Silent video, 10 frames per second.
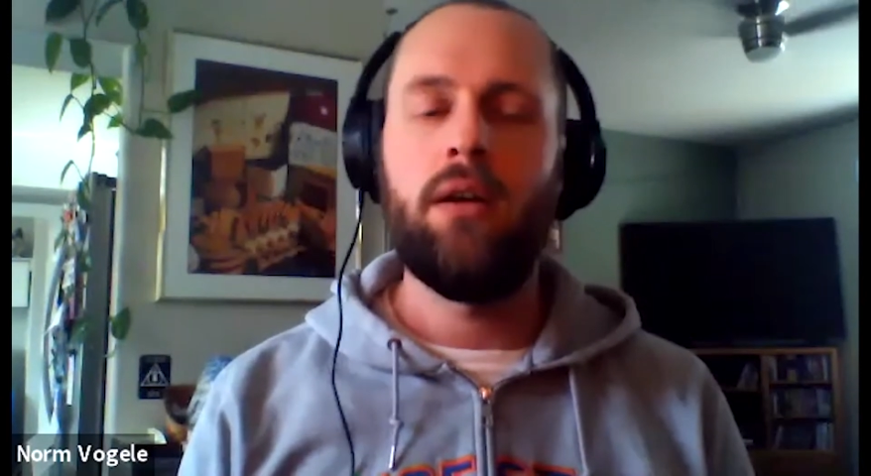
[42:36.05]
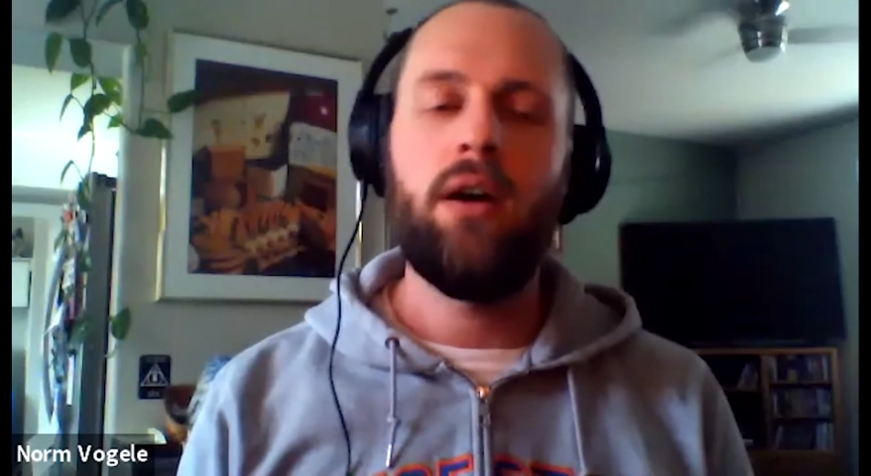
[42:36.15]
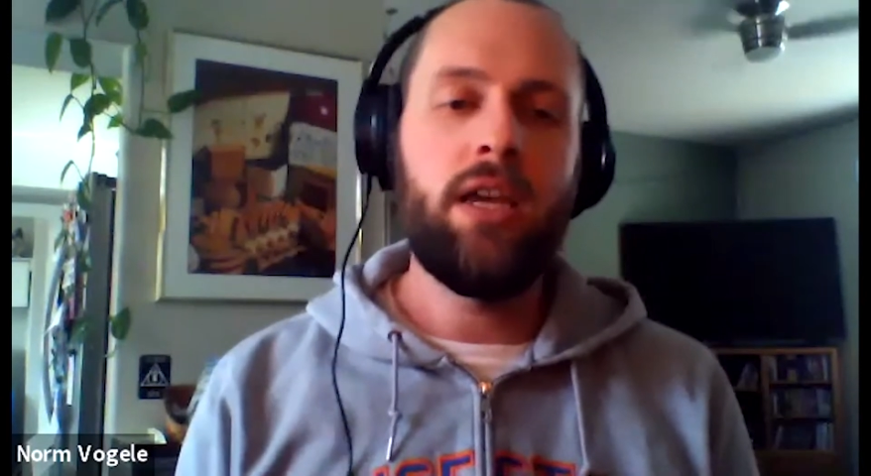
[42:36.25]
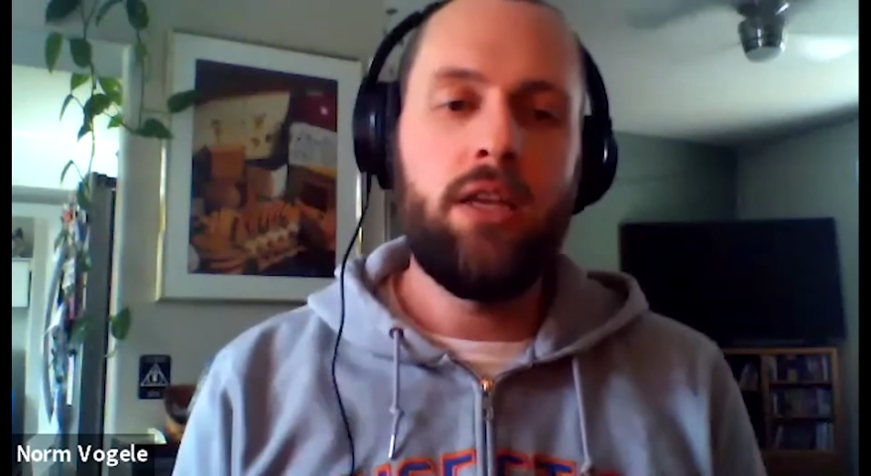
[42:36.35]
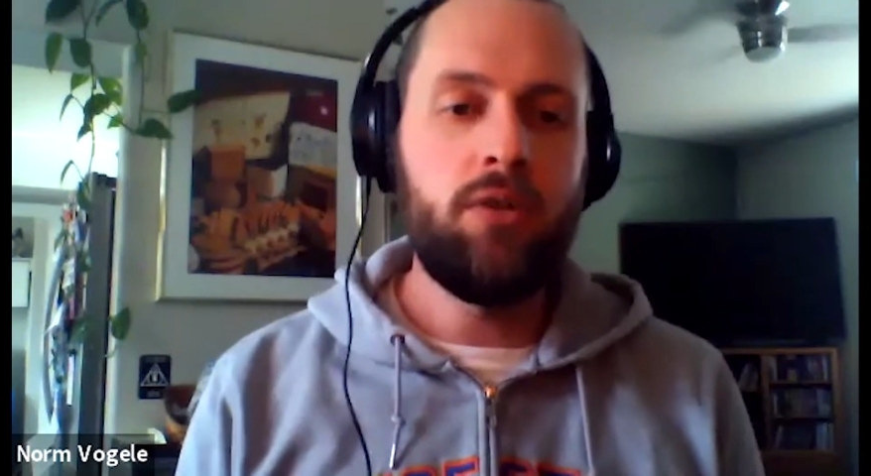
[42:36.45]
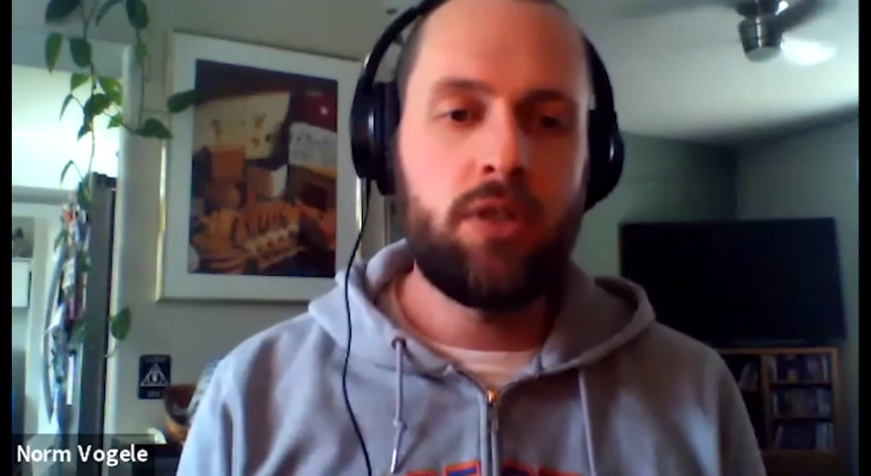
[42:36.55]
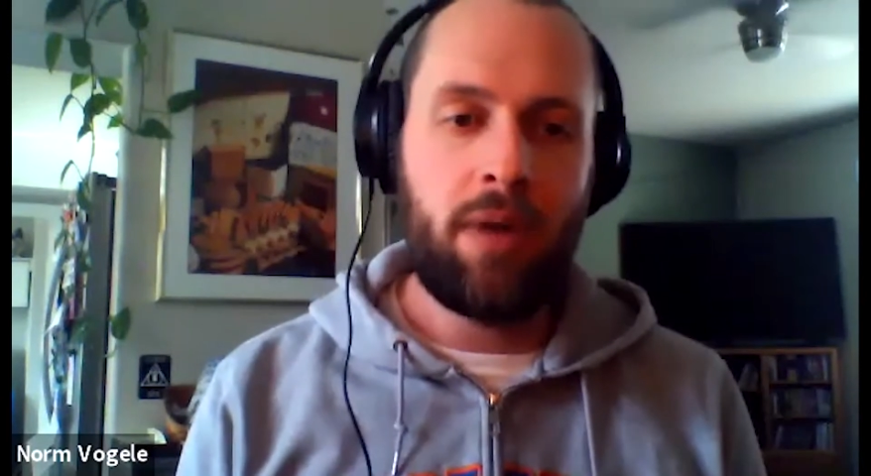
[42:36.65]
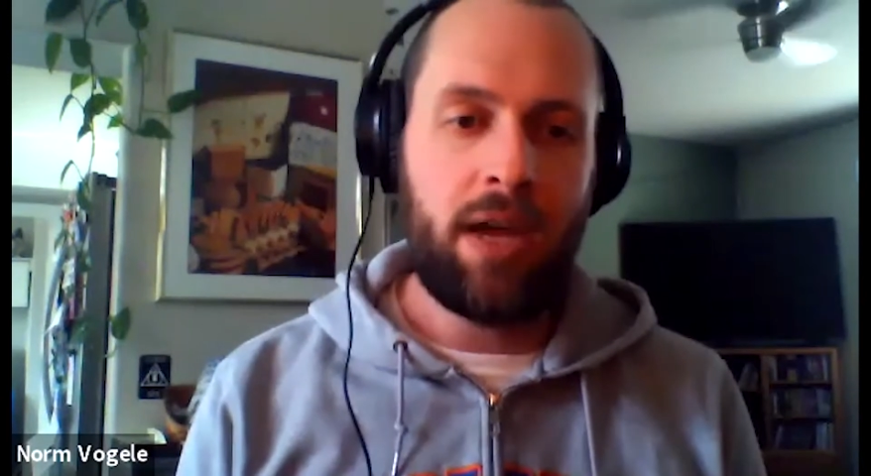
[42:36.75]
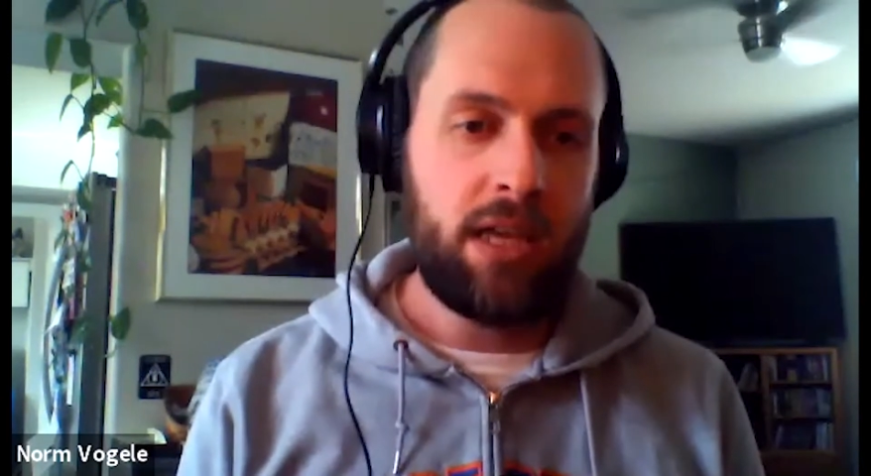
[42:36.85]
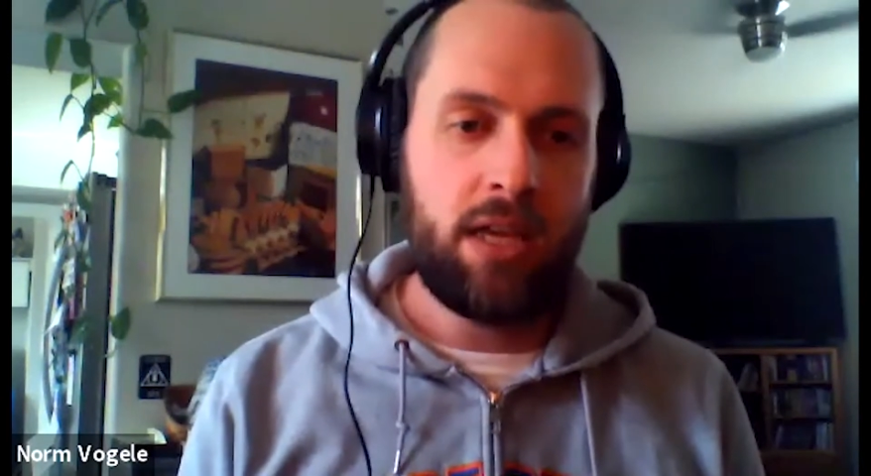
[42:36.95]
I used
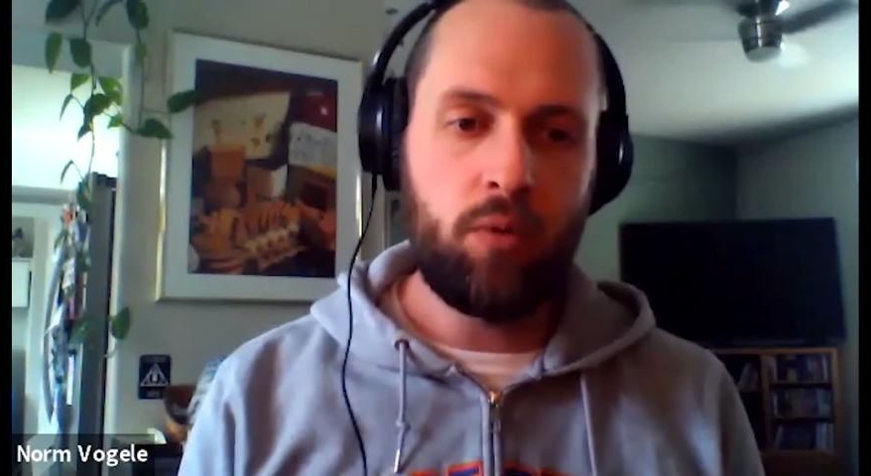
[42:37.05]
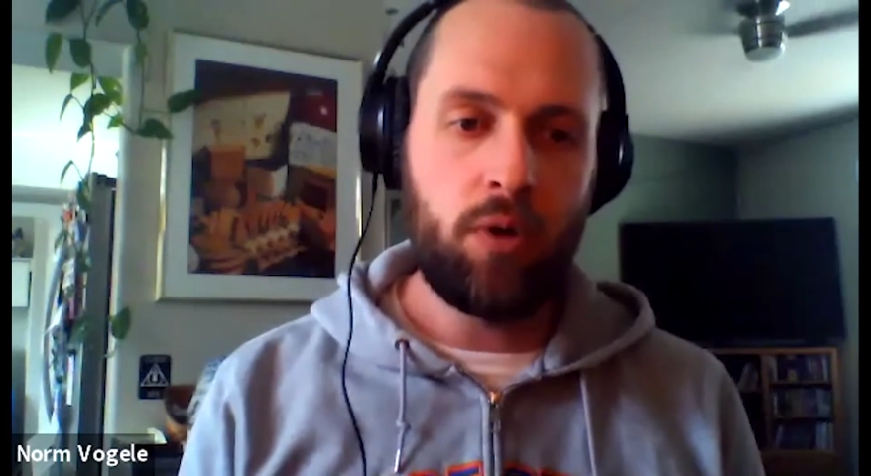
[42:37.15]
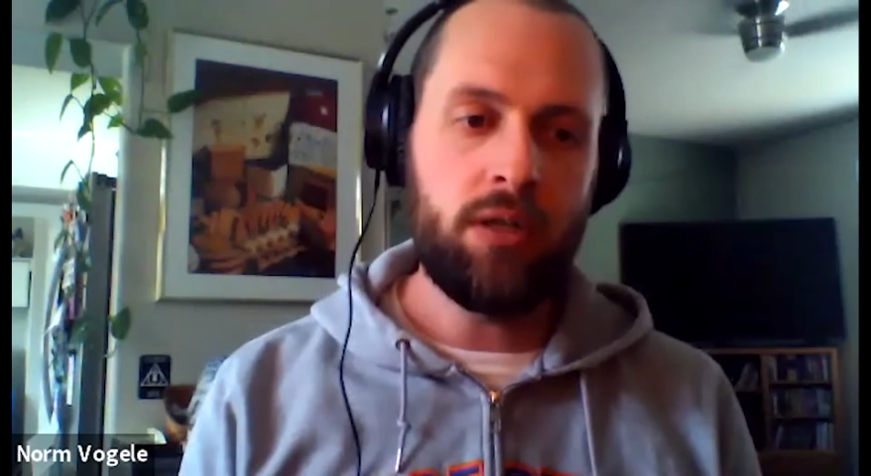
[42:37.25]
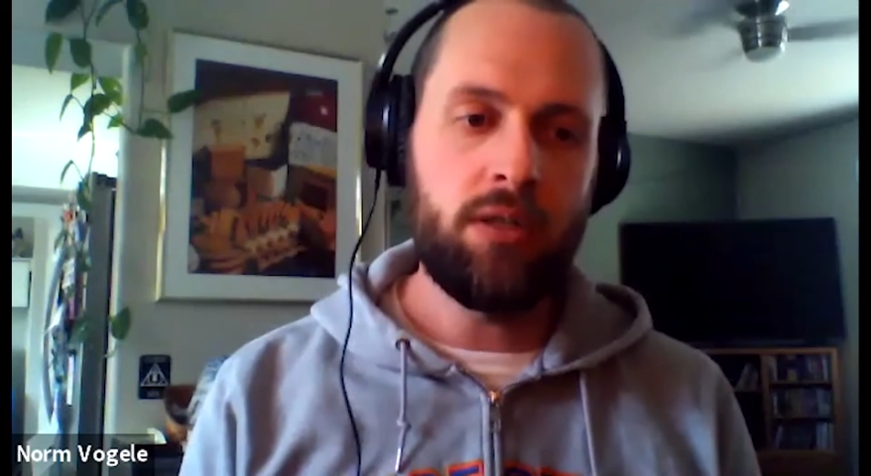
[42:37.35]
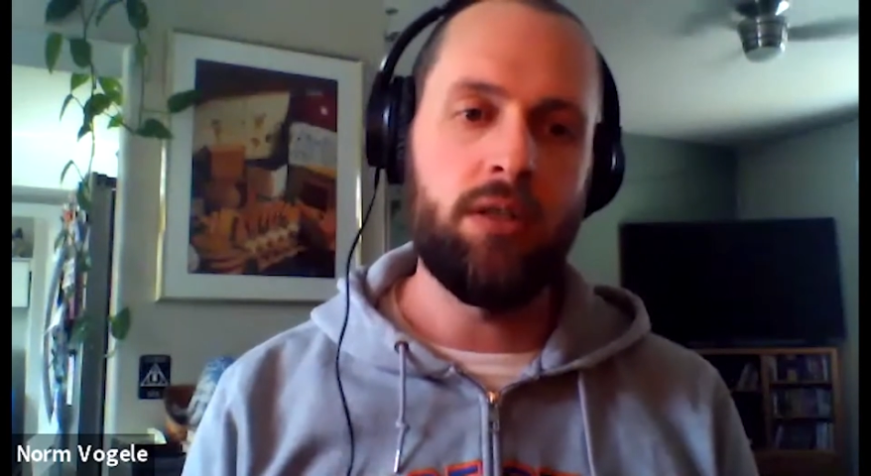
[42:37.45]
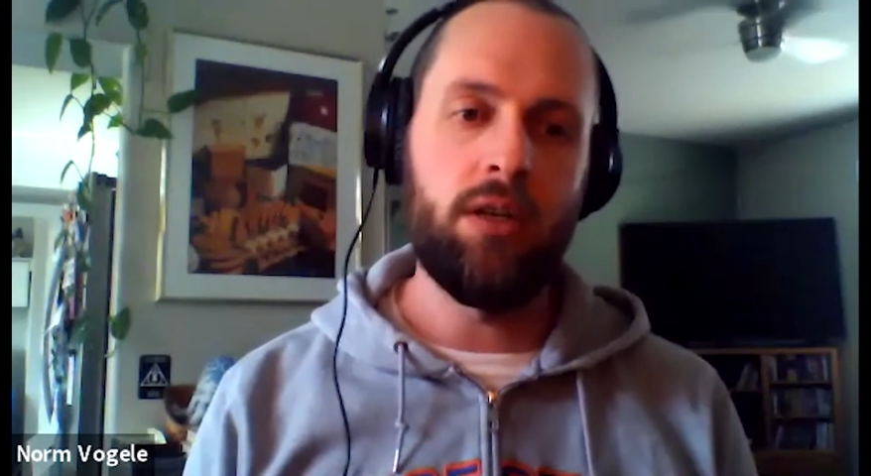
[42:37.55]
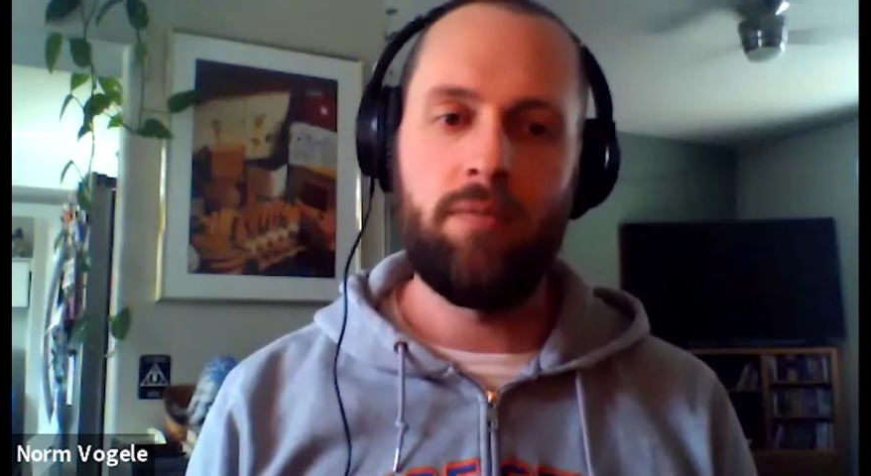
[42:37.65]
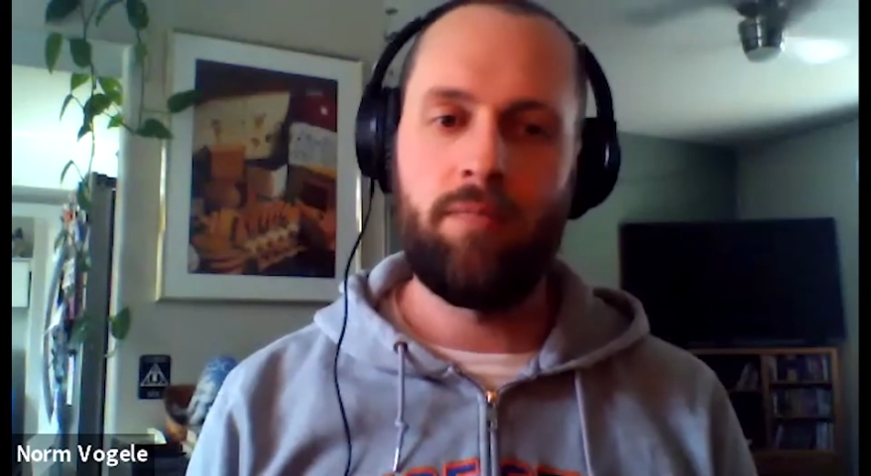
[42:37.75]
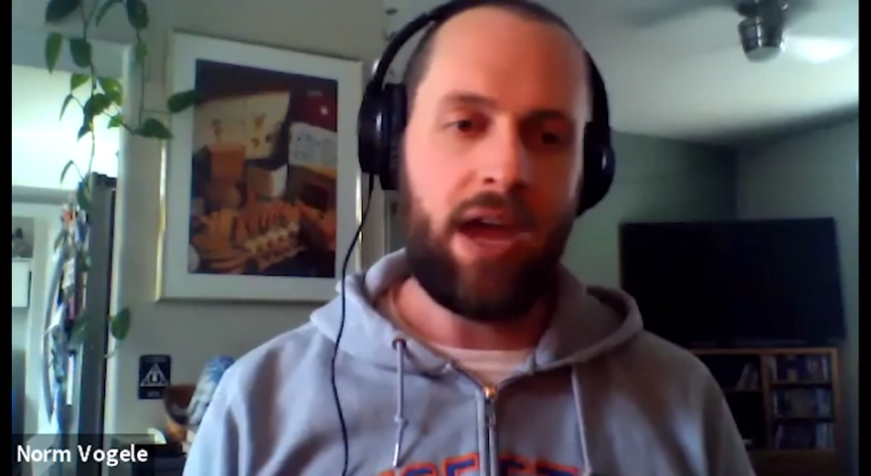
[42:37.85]
my keywords or